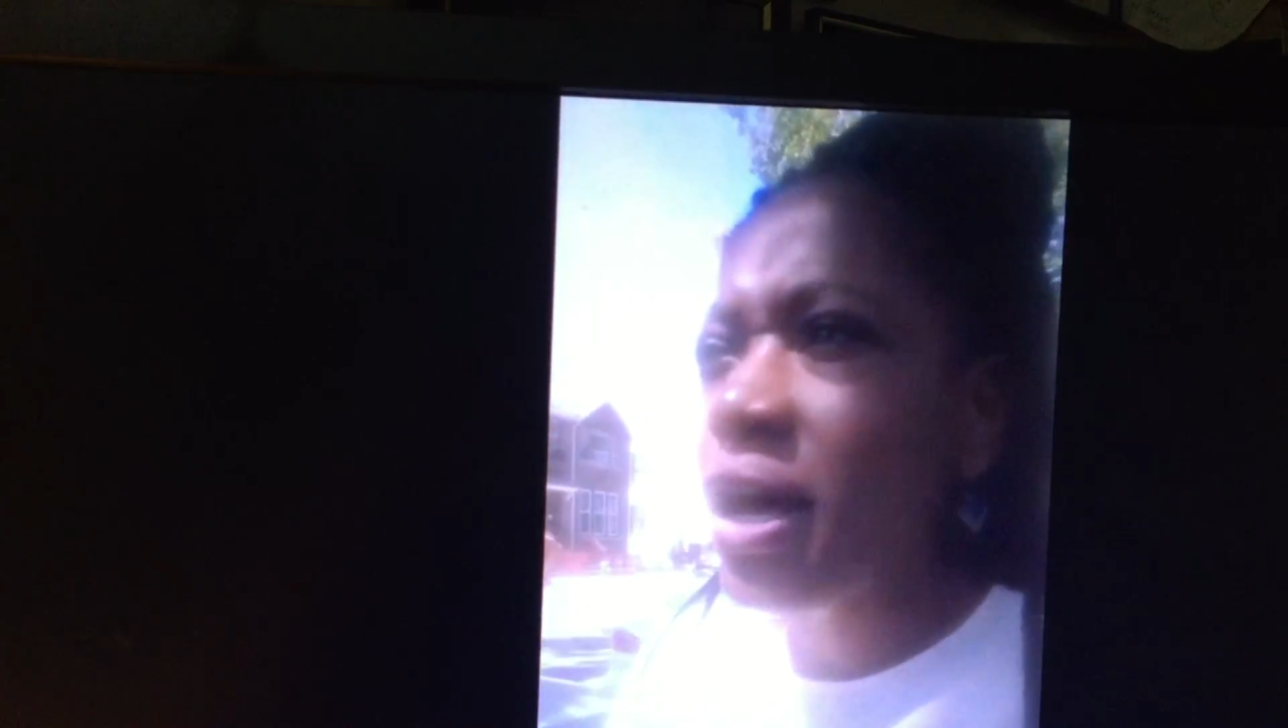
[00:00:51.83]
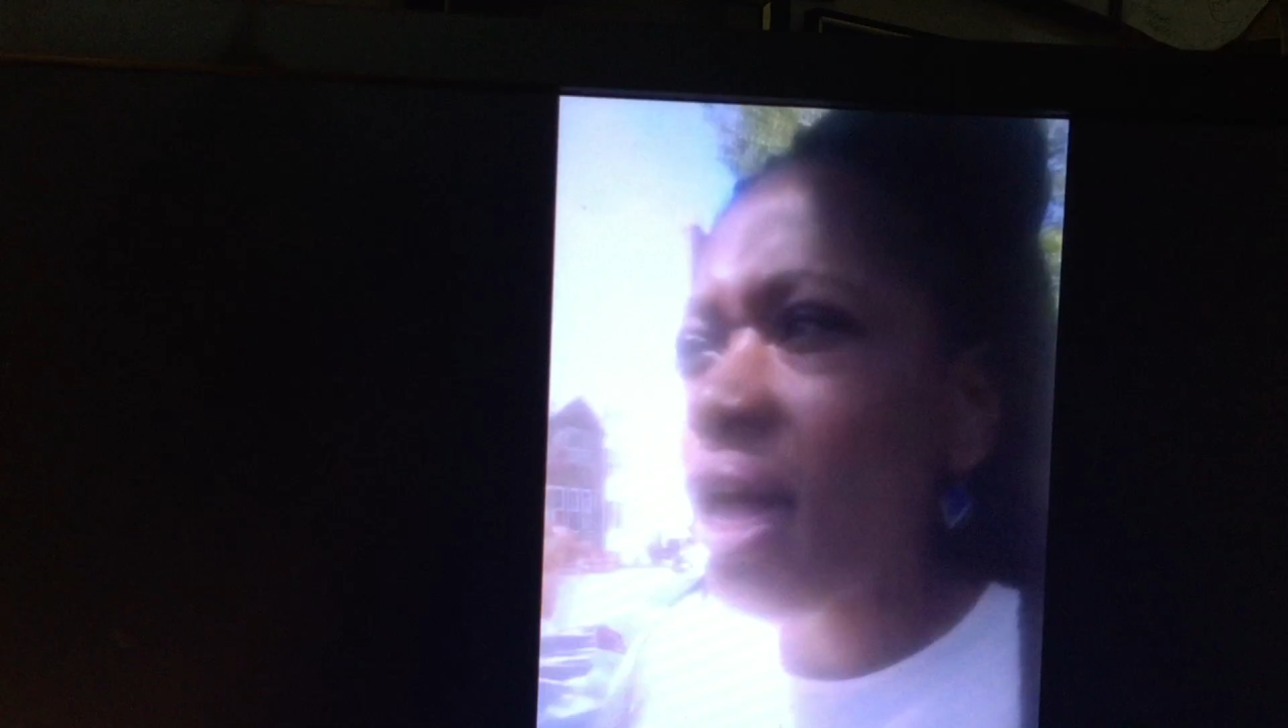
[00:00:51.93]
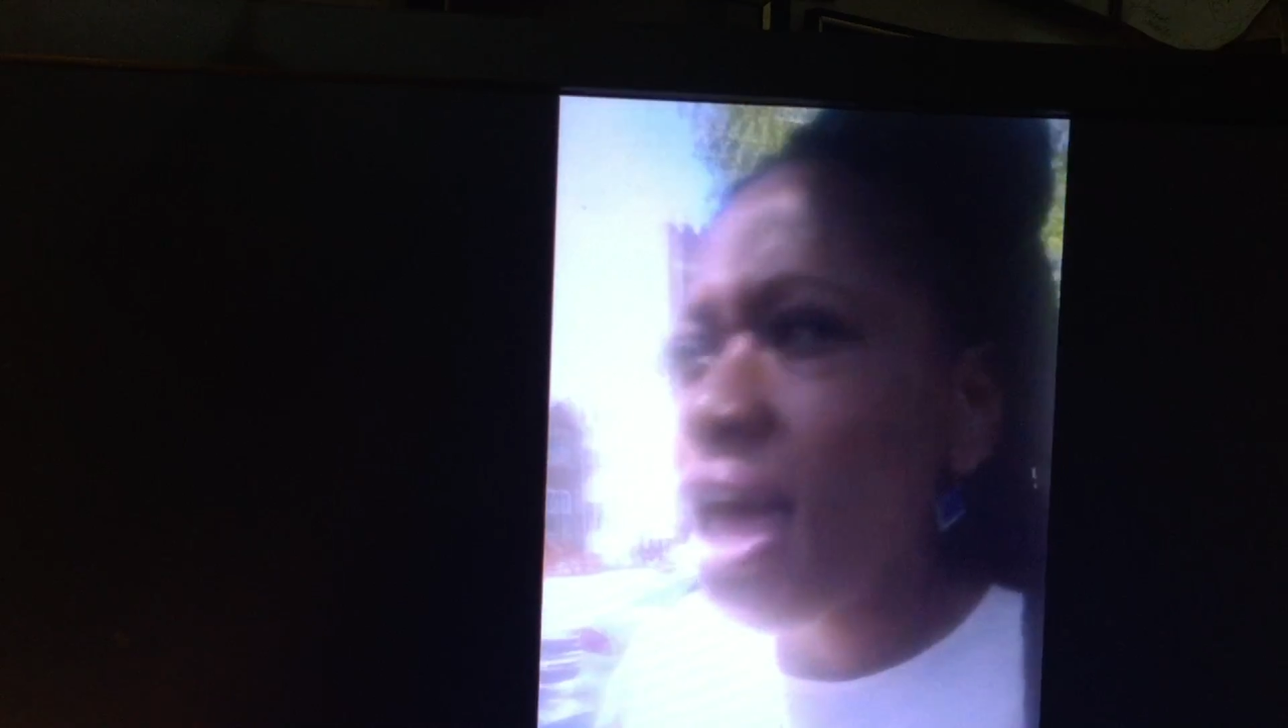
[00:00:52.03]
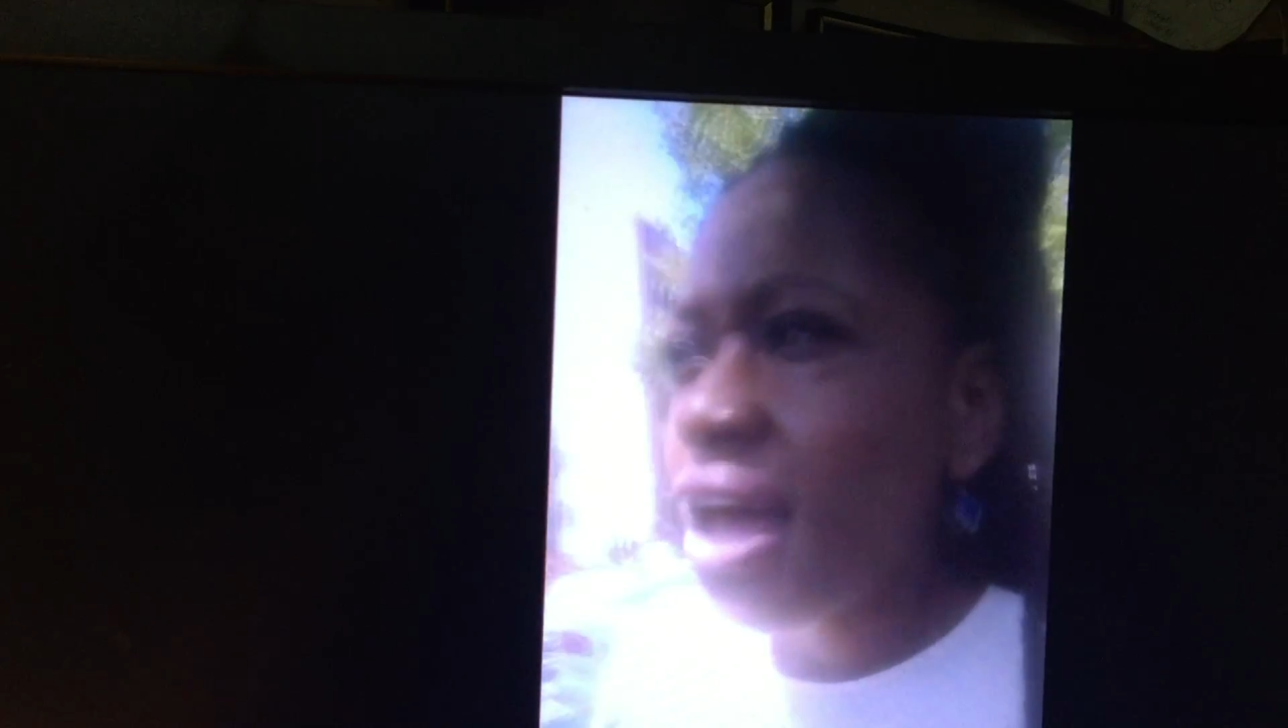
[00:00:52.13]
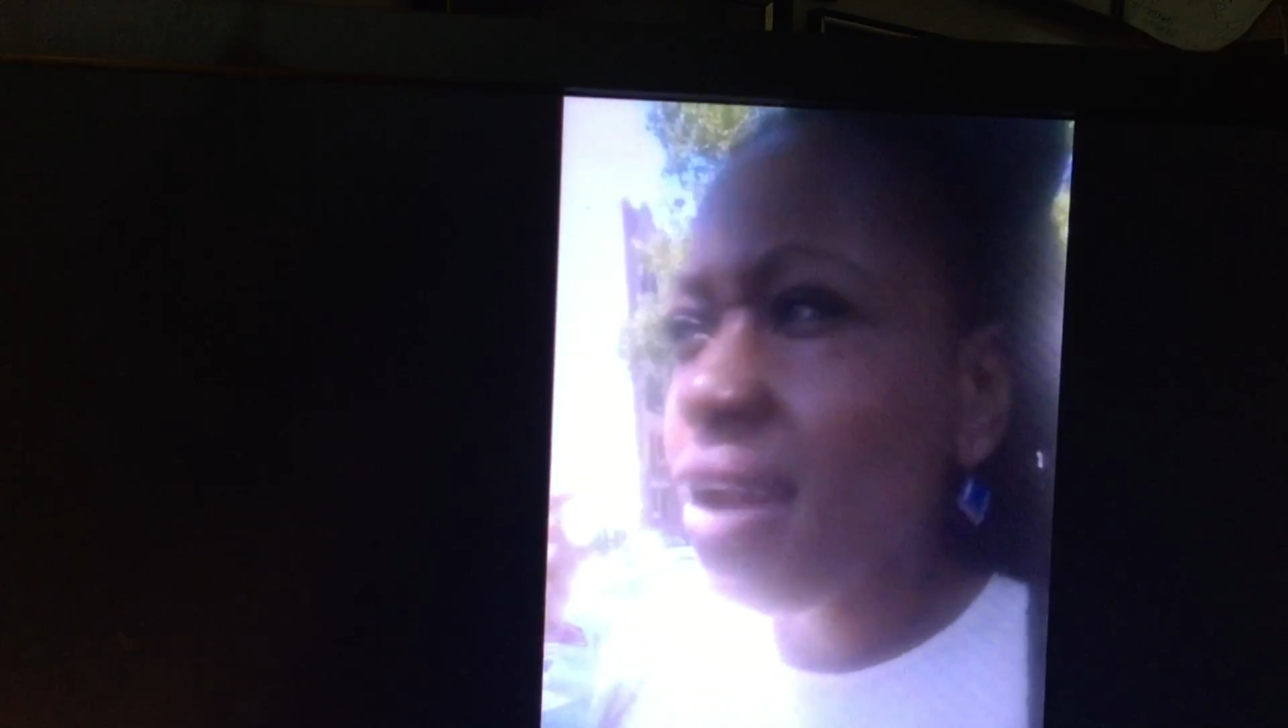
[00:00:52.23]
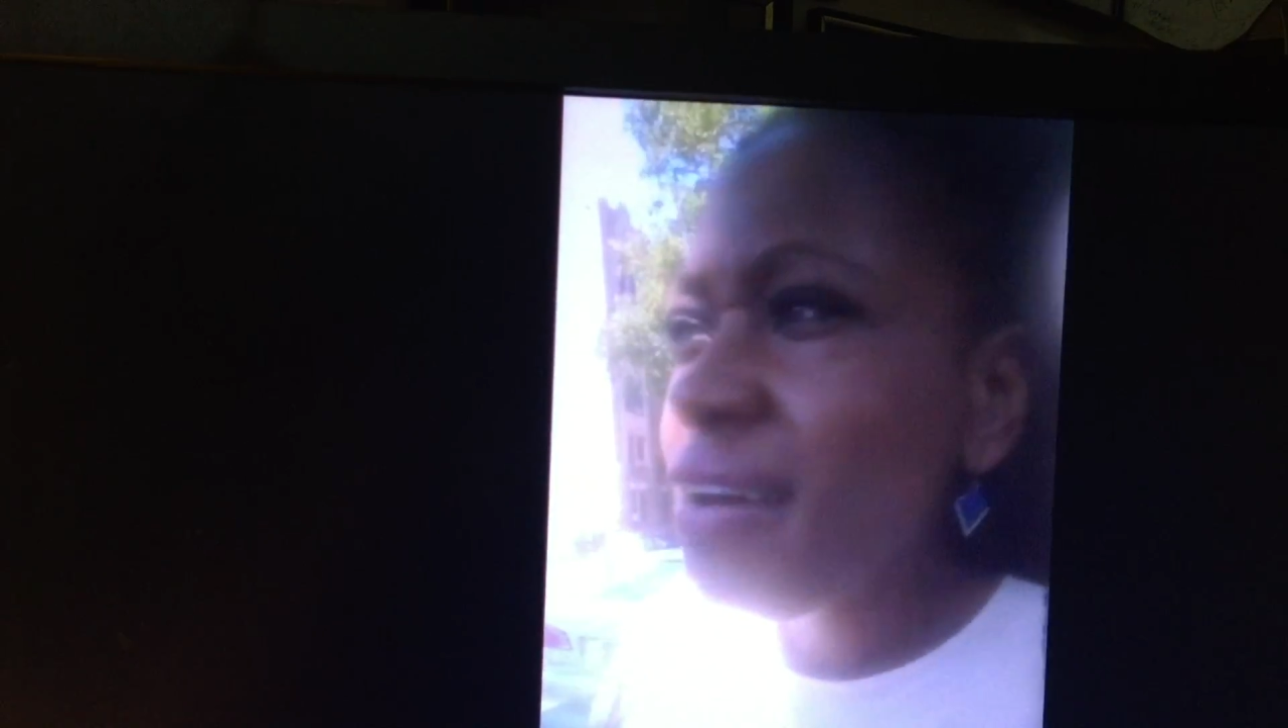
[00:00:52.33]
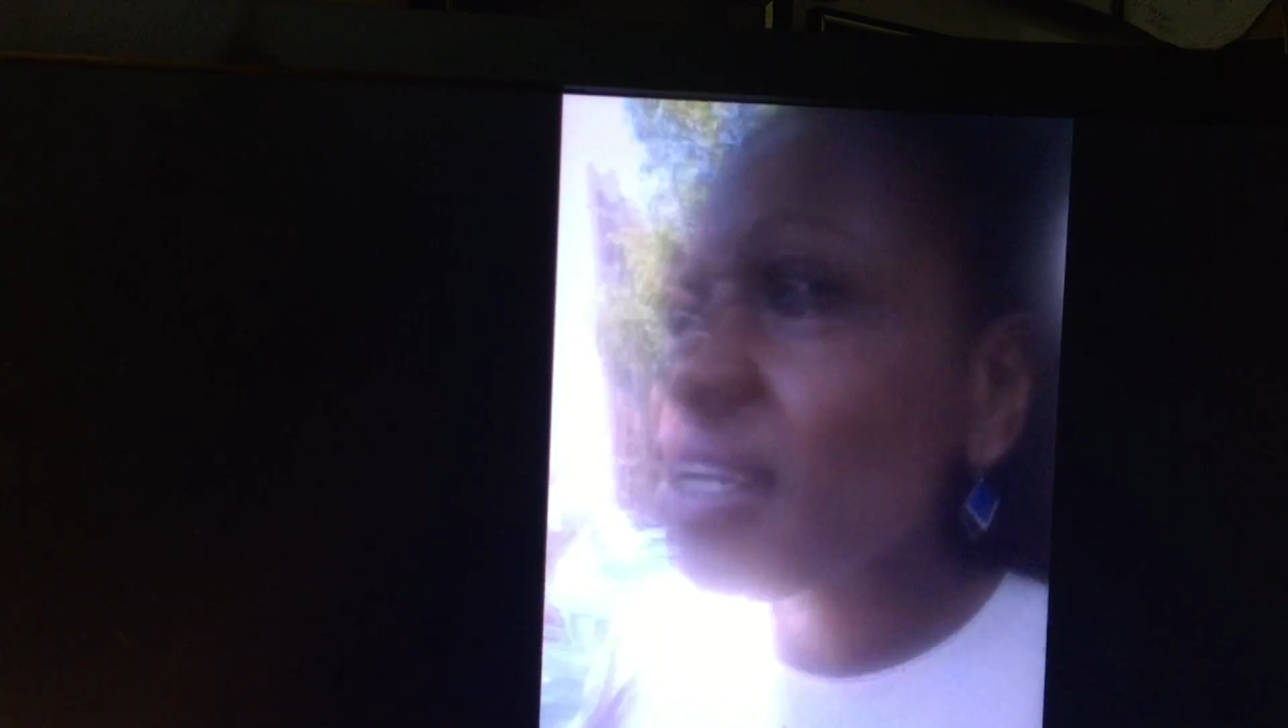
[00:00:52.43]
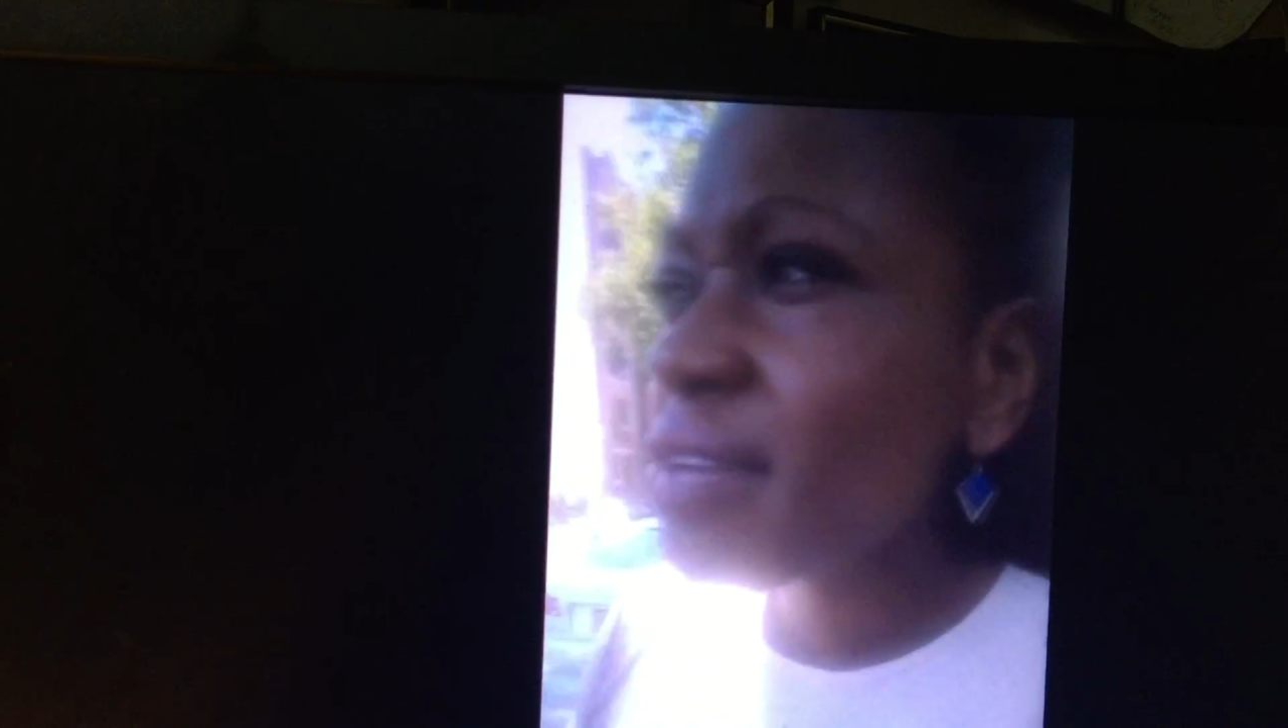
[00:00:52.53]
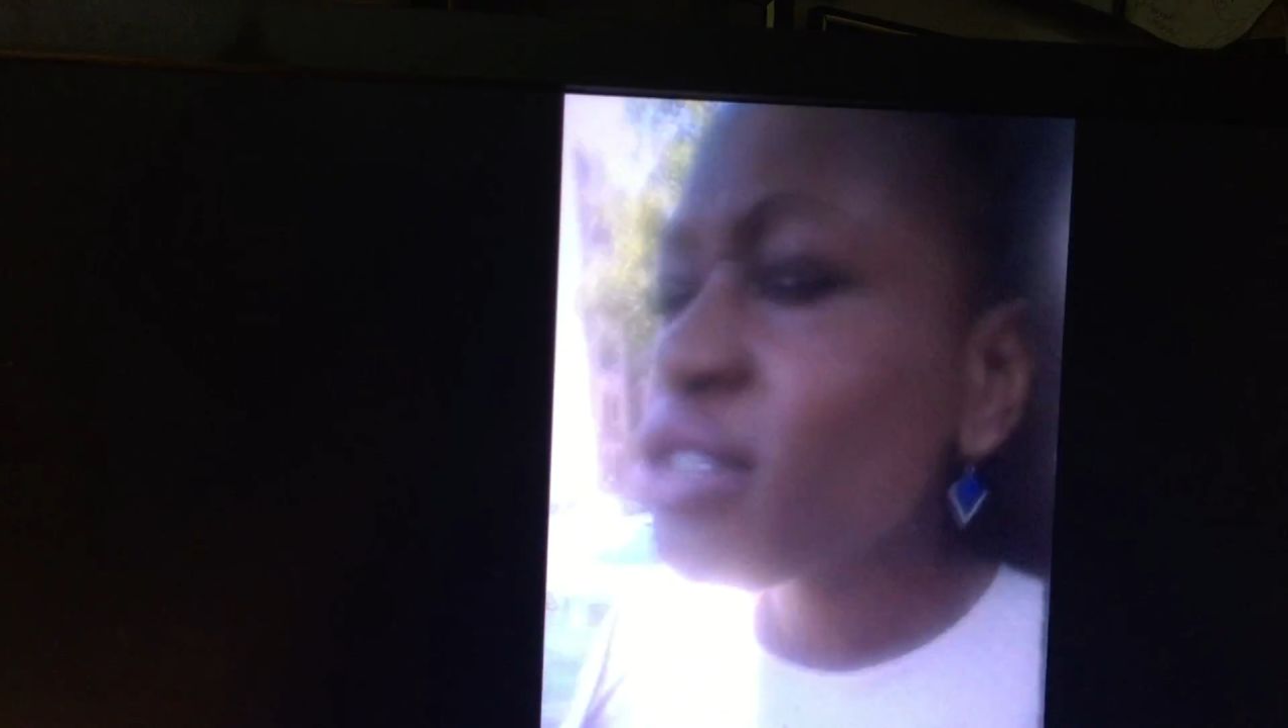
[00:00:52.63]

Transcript: the level